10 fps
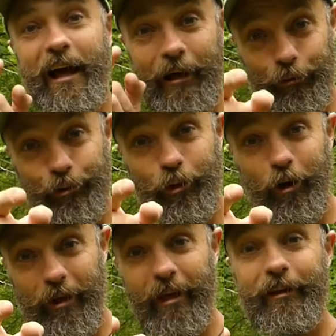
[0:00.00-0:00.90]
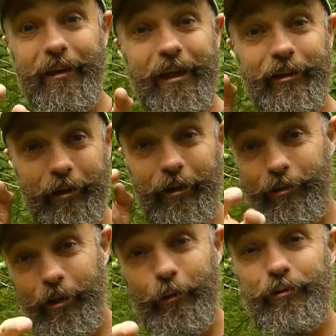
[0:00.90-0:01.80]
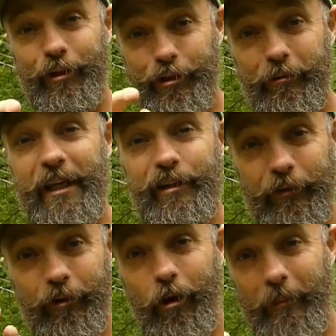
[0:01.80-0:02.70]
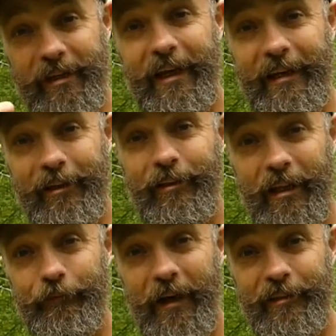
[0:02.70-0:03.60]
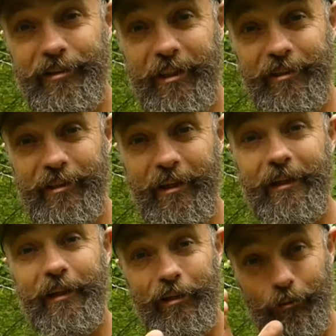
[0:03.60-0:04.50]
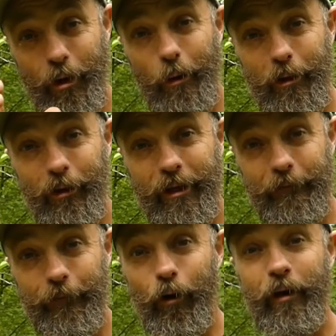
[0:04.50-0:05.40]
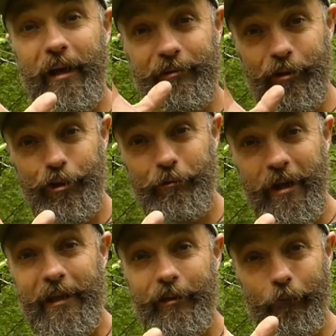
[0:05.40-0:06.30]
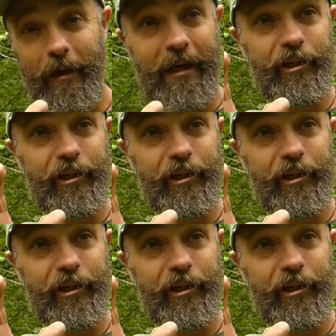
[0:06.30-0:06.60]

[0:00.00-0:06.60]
I'll show you. You can use the trees for your mechanical advantage. So all we're looking for is a tree, the right